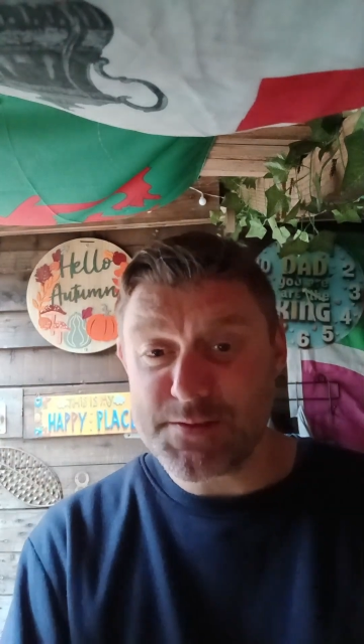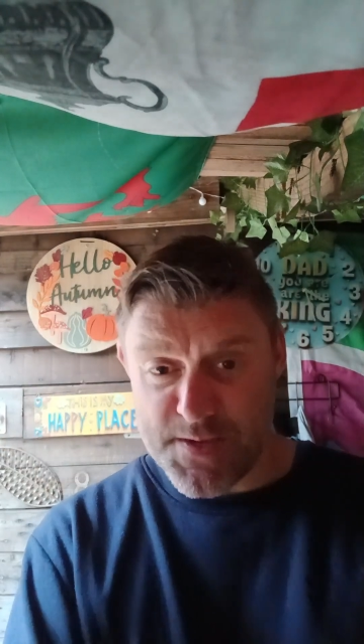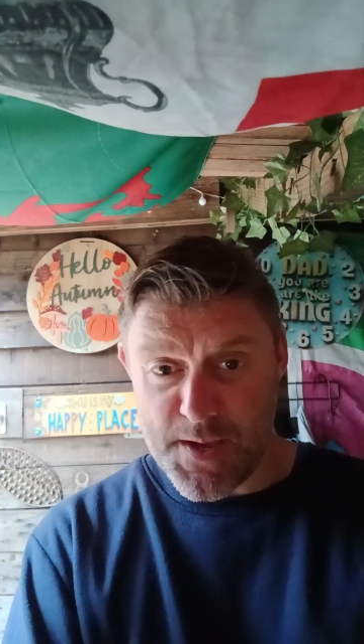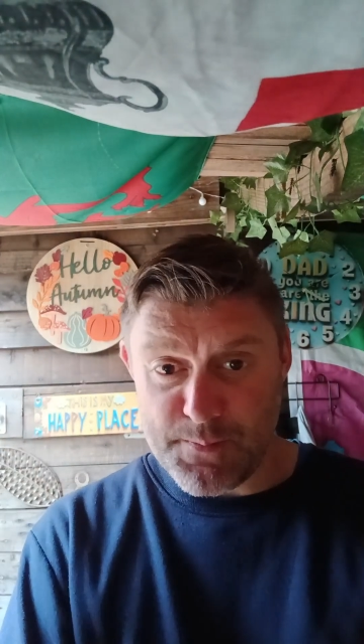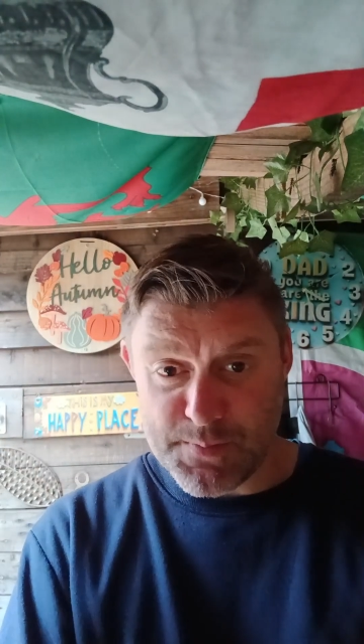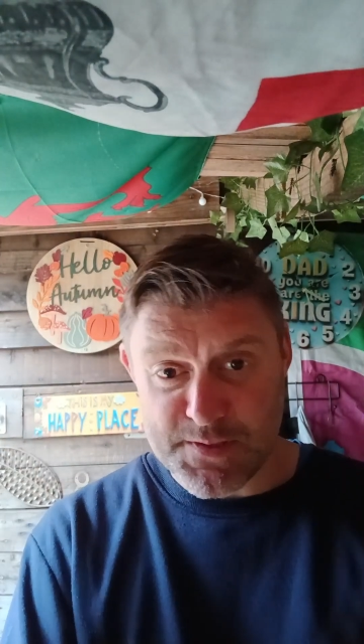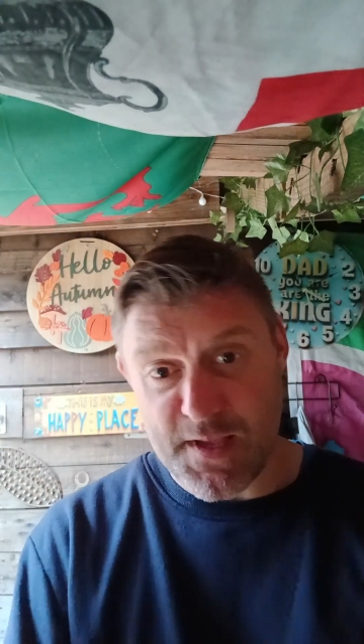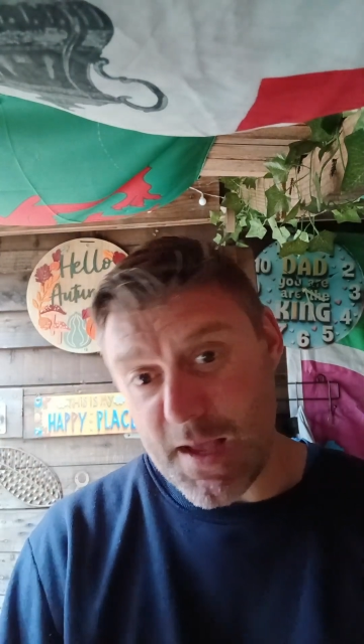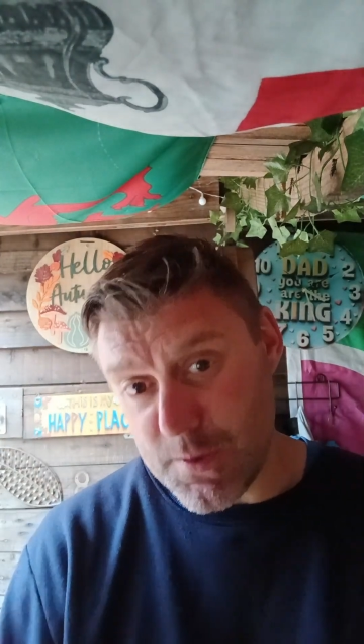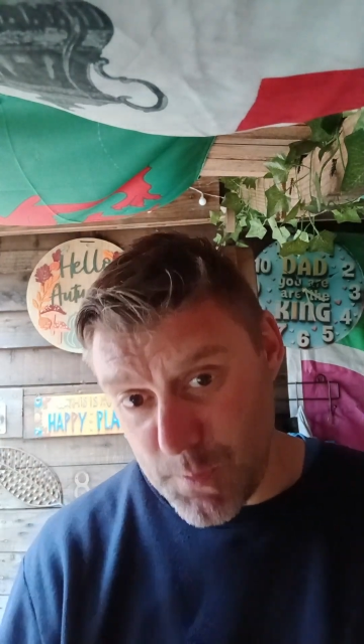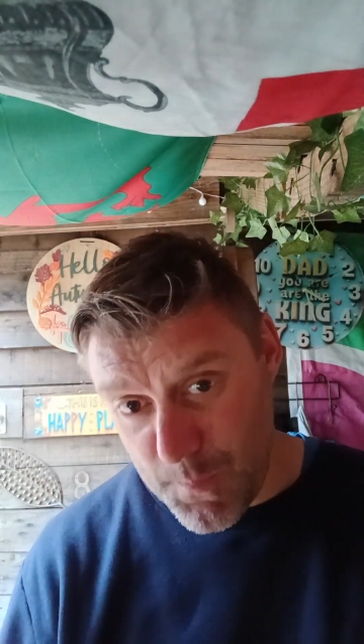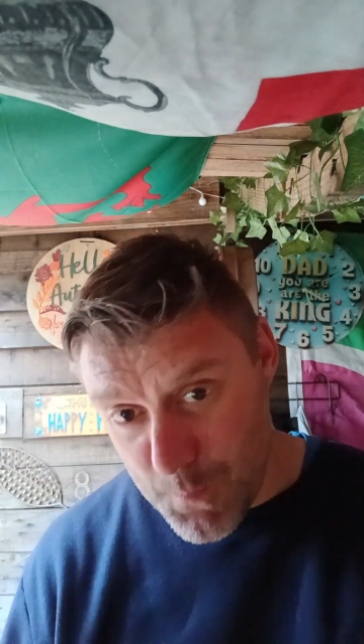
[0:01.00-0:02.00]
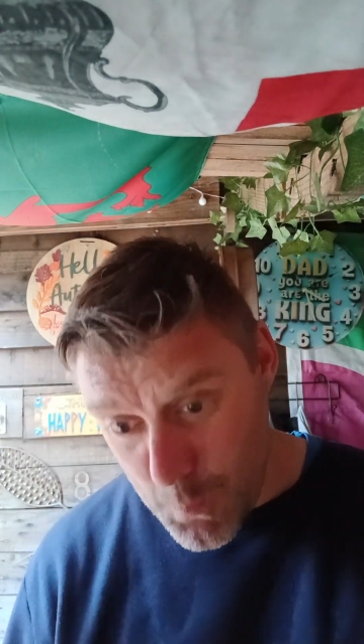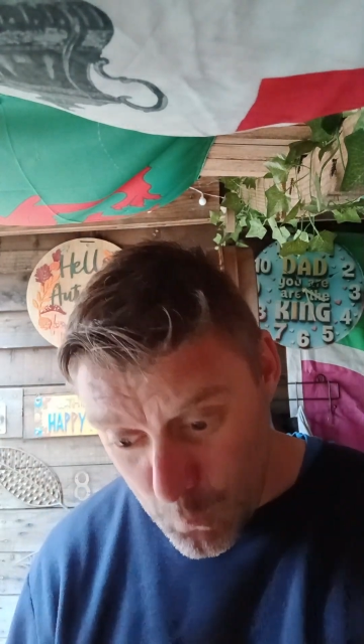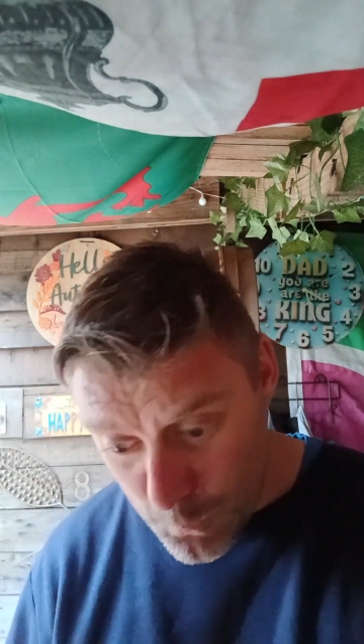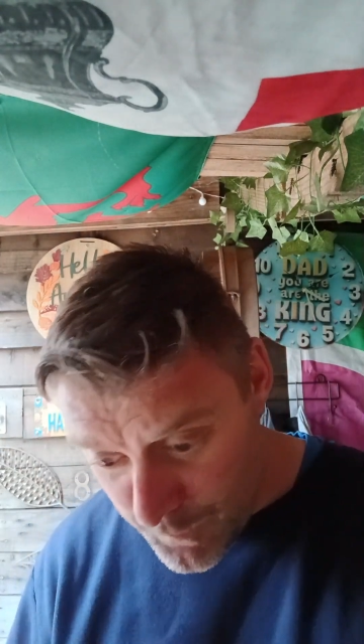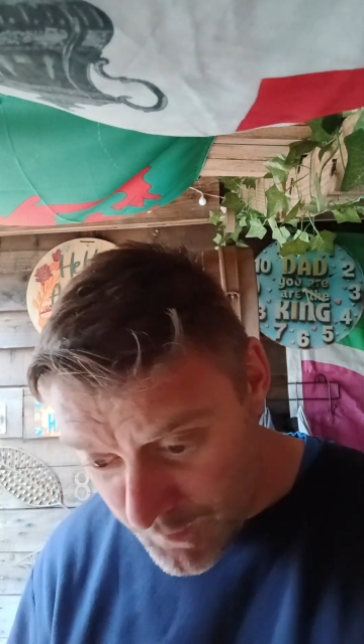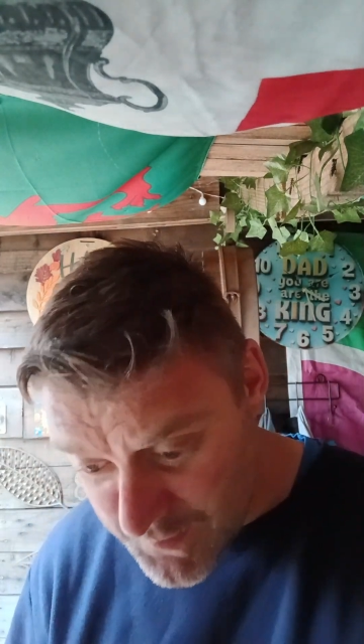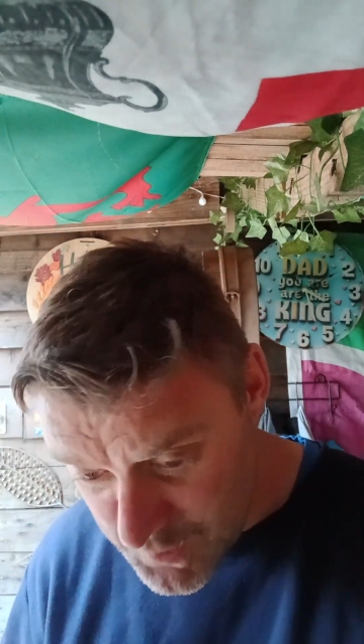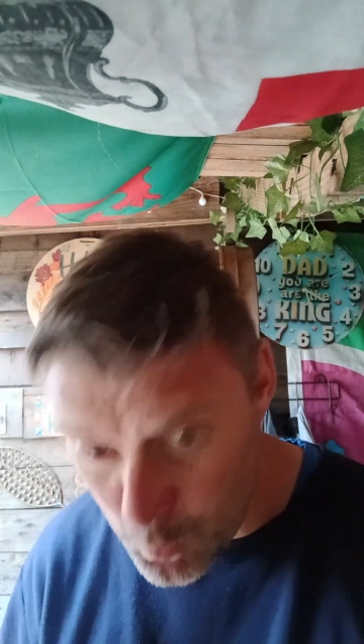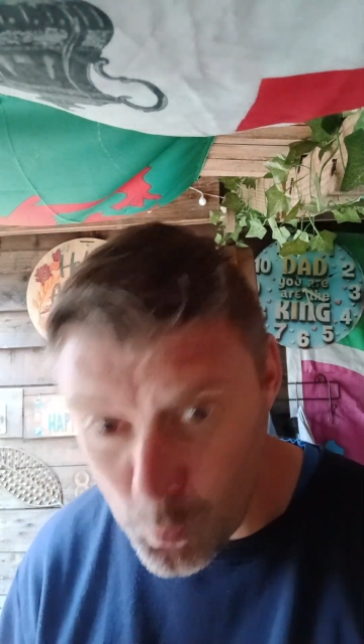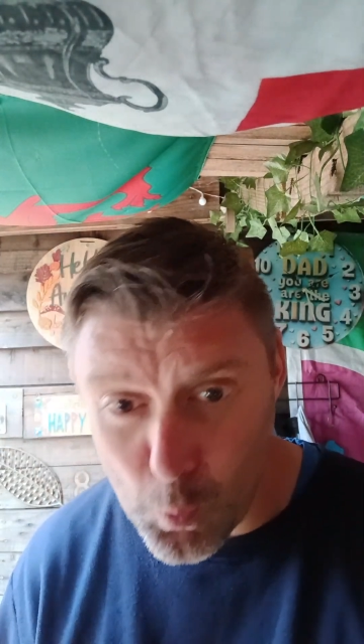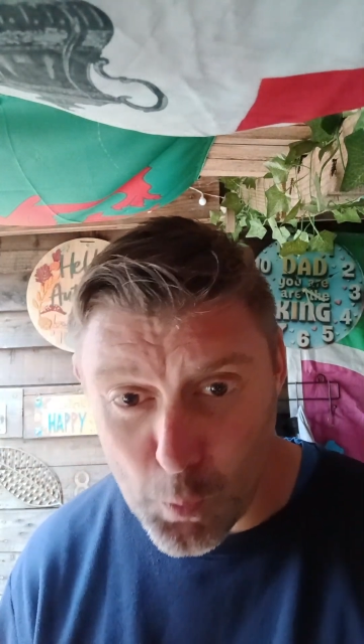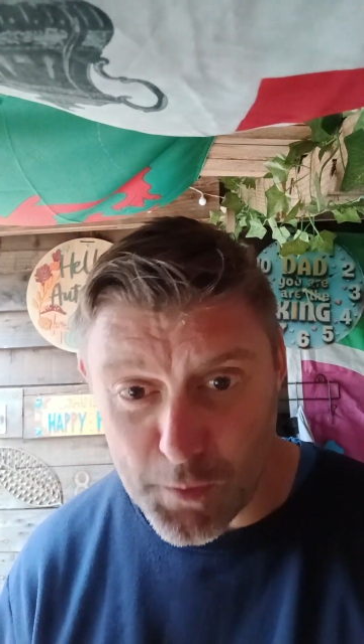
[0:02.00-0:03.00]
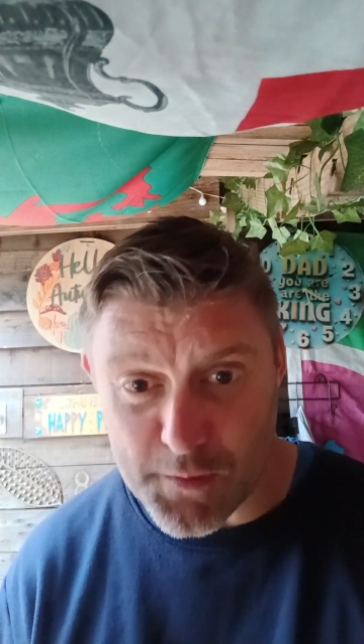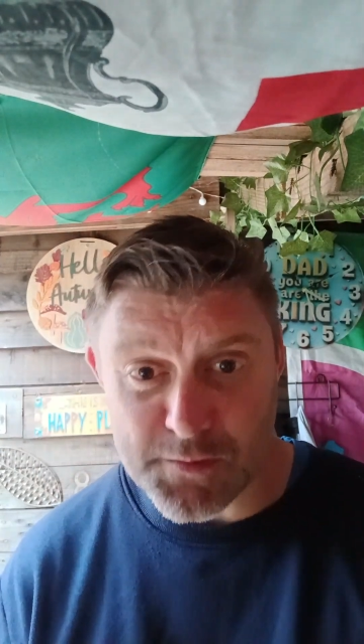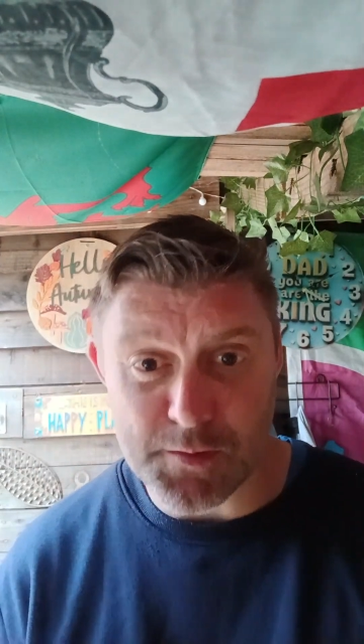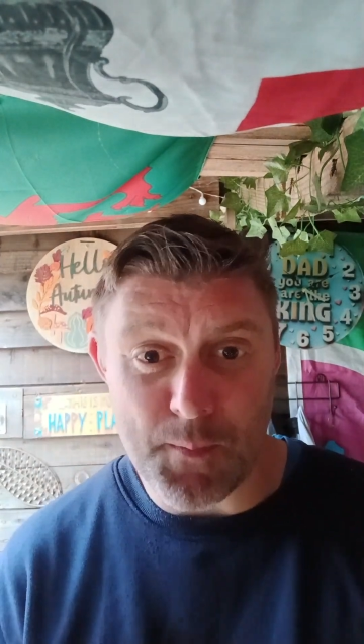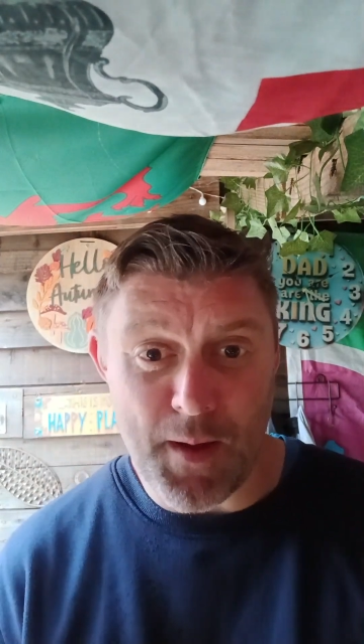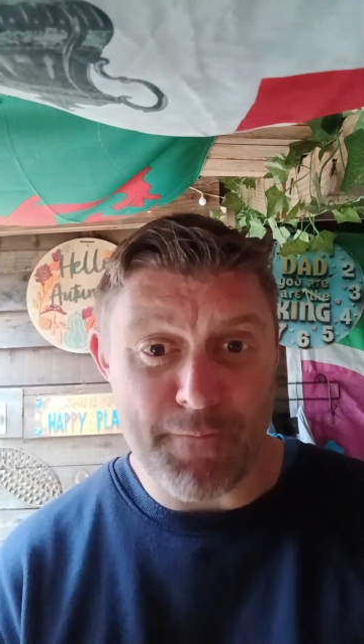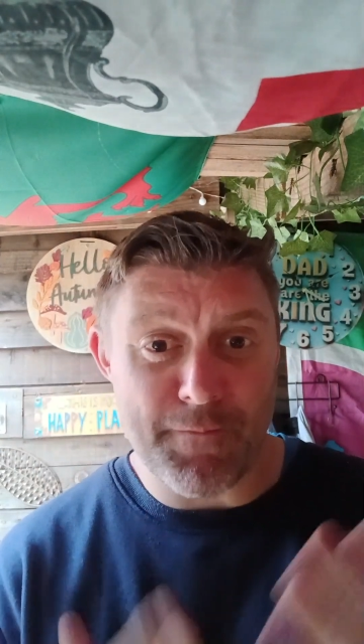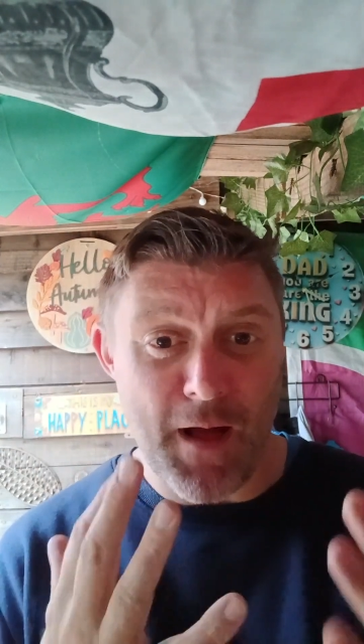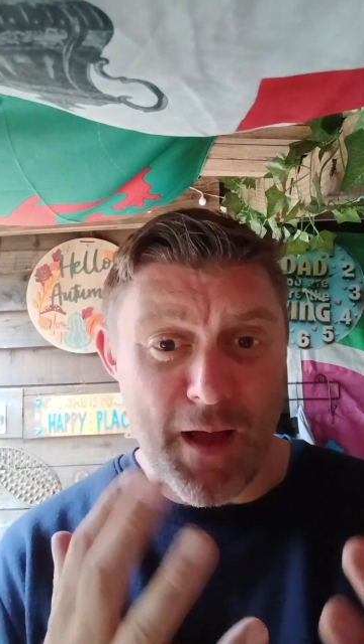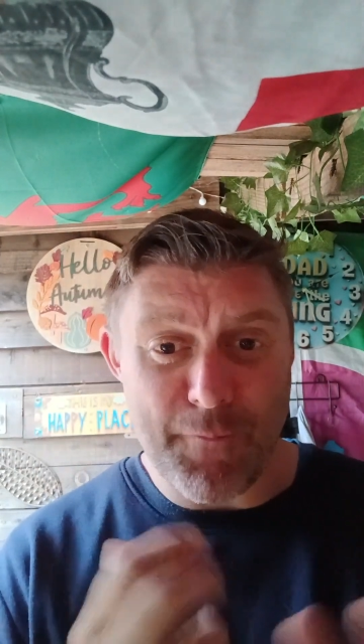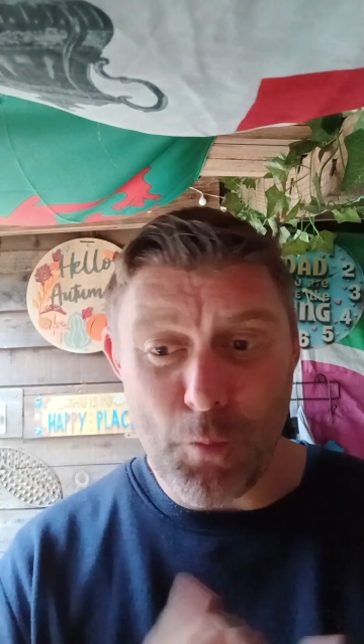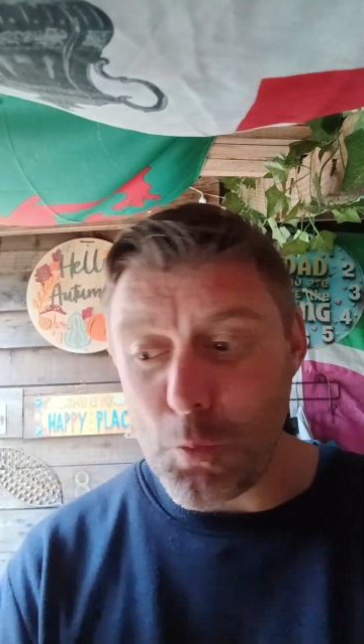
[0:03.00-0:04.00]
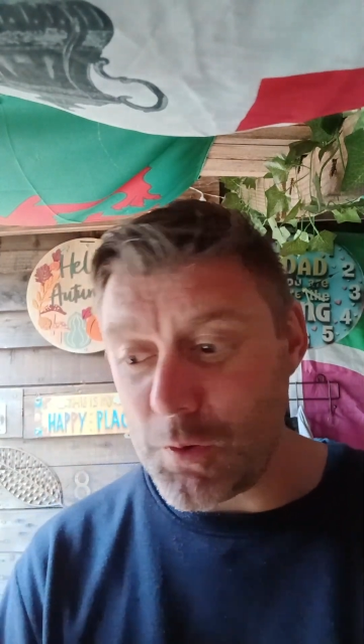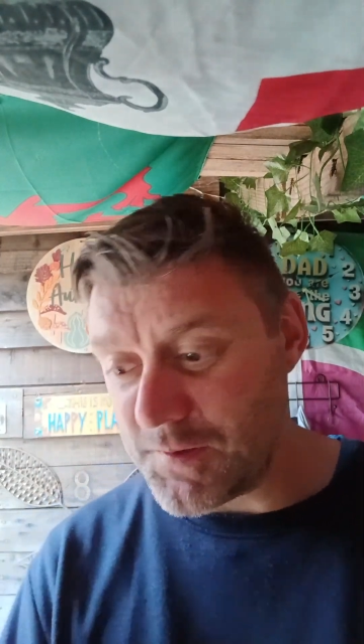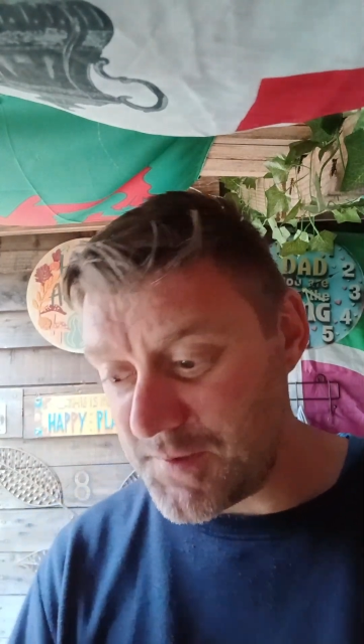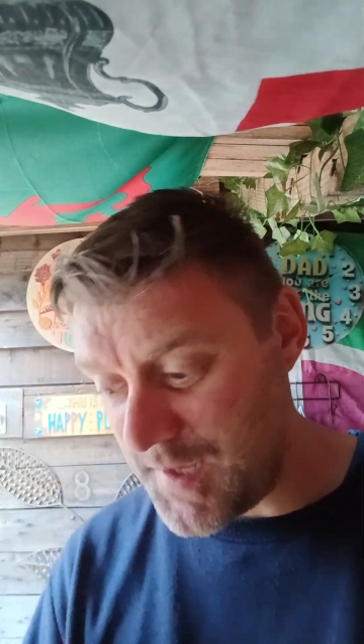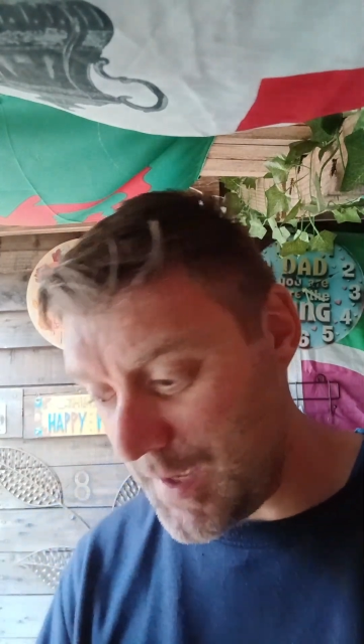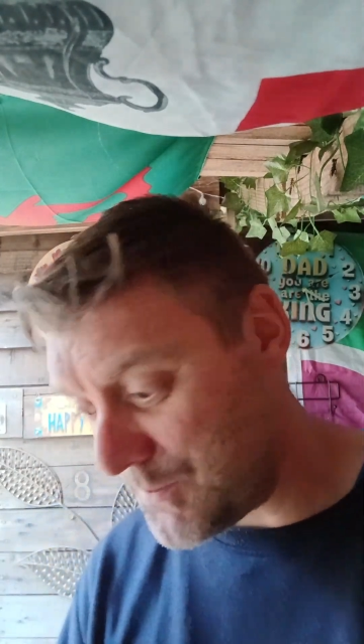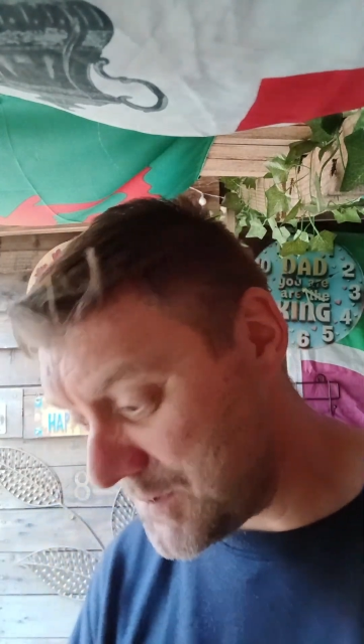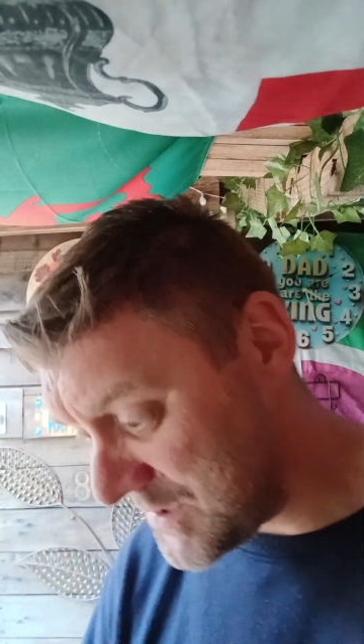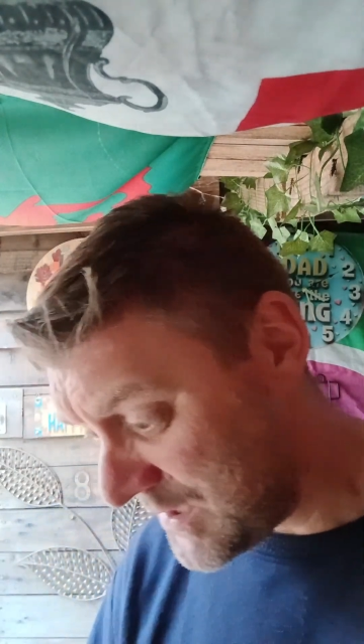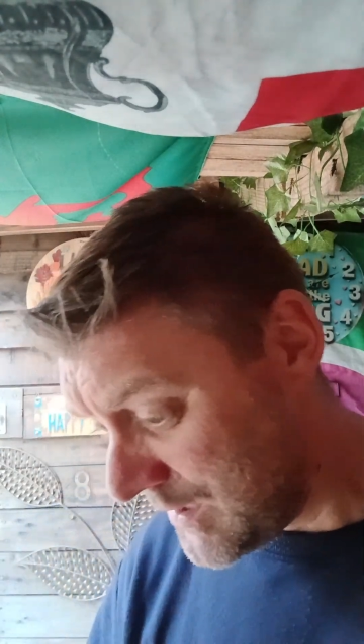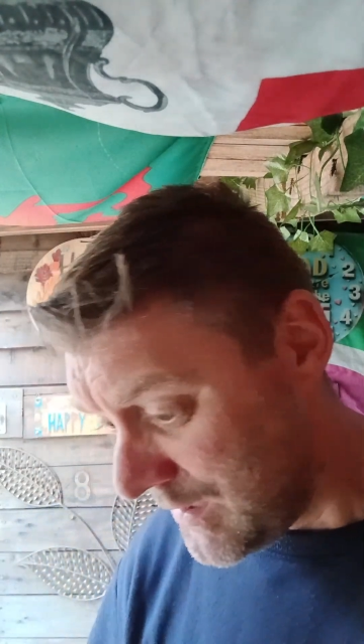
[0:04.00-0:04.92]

tips as we move into August. So my 5 August tips.